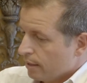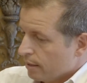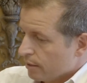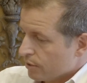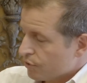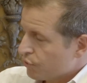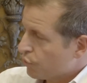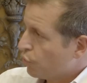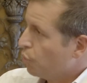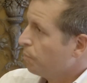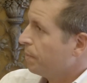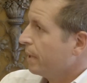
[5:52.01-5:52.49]

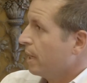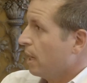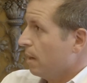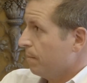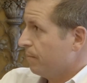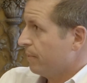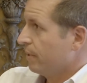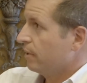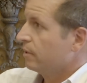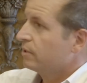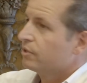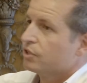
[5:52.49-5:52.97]
scoop it
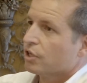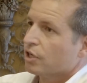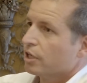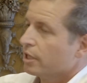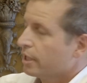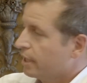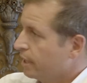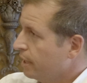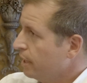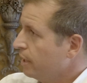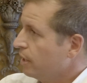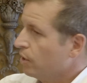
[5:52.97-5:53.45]
up,
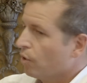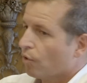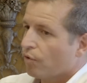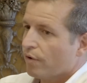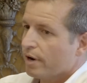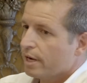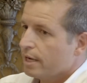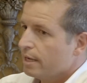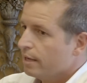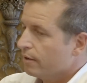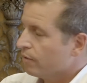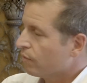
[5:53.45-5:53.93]
turnkey,
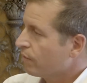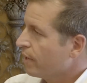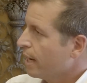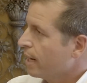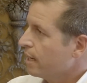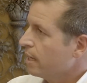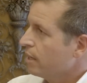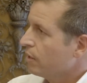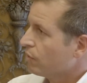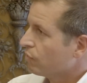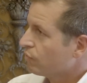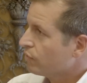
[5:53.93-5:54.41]
already
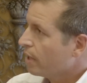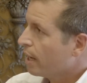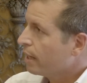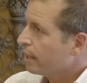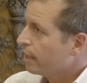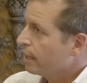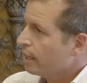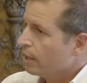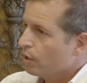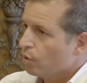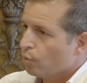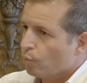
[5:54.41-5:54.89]
ready and
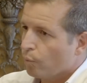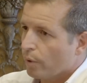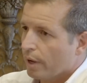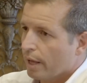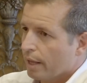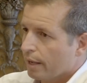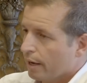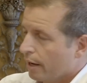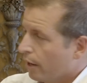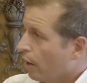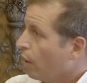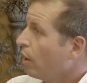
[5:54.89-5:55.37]
running
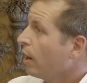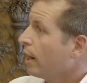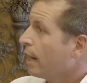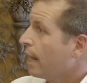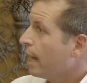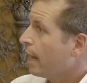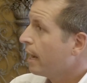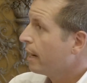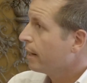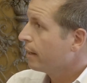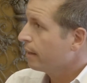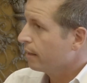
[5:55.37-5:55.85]
with an
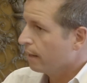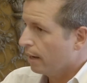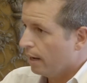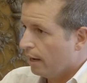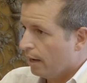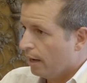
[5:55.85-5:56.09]
online